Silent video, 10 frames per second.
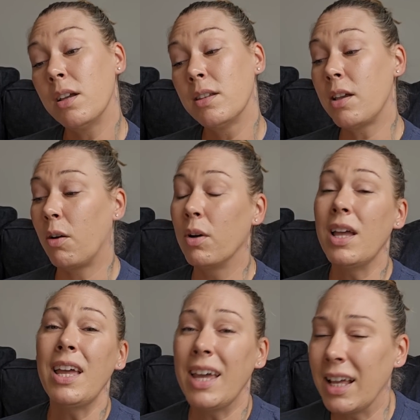So
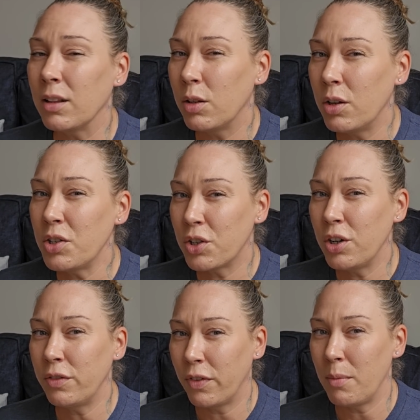it looks
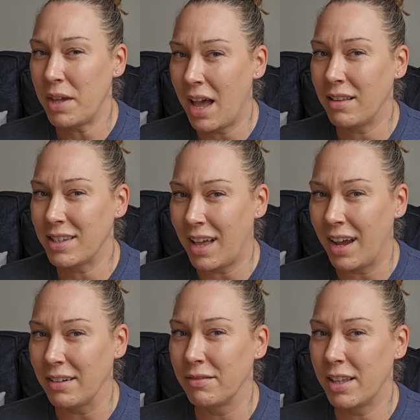good from the
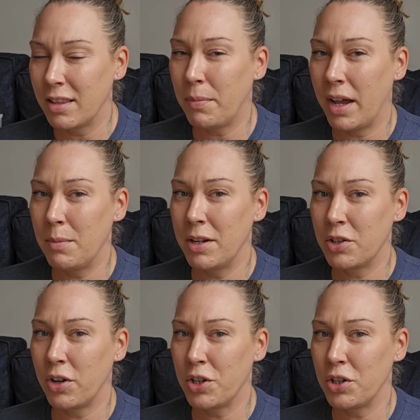outside that the Biden
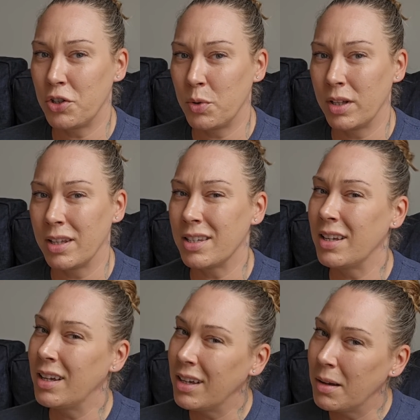administration is doing this,
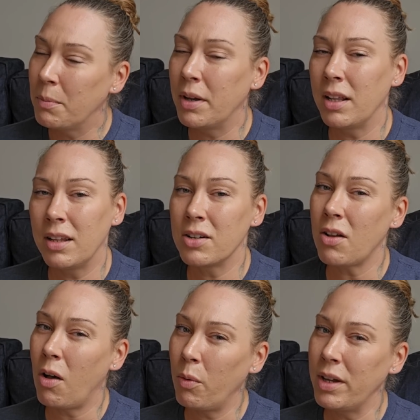but there's
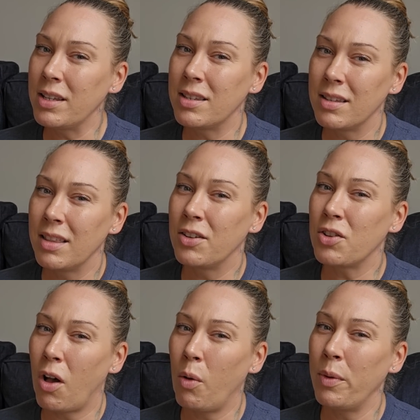always there's
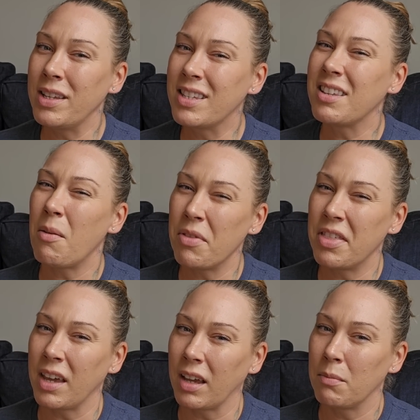always
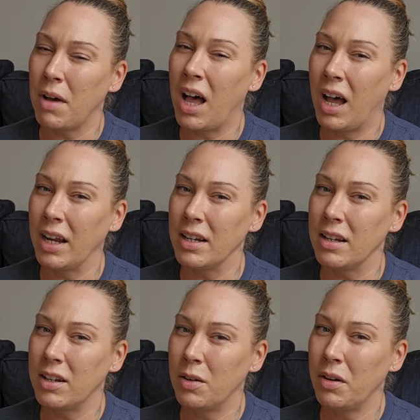something behind
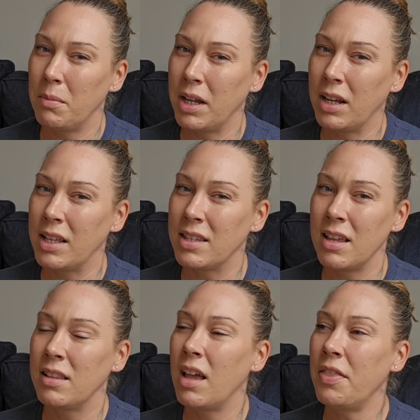it. You know what I mean? It's
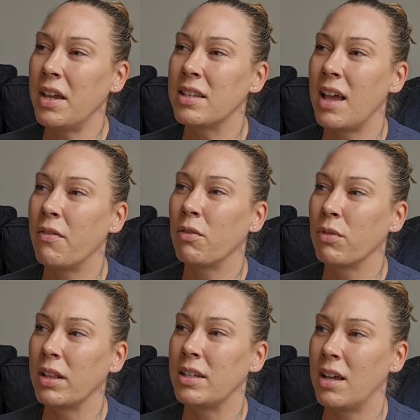nothing is ever
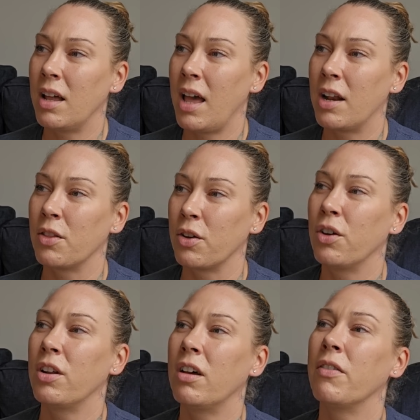really done out of the
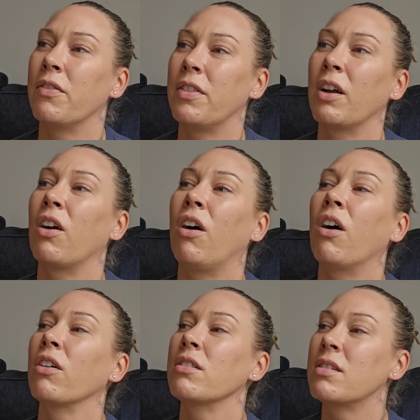good of their
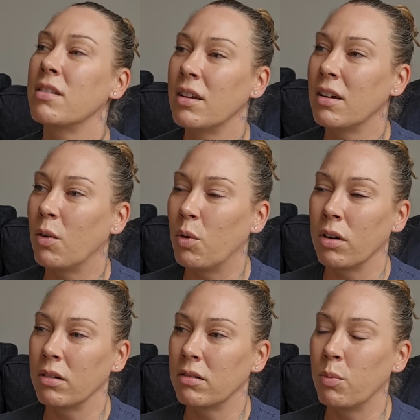hearts
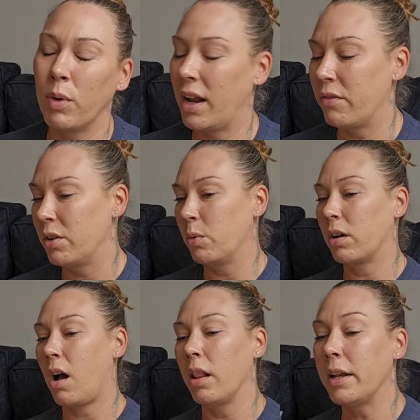or whatever you want to
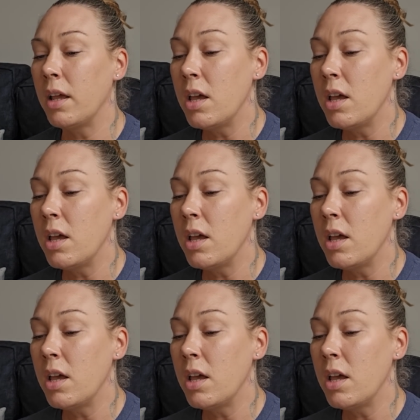call it.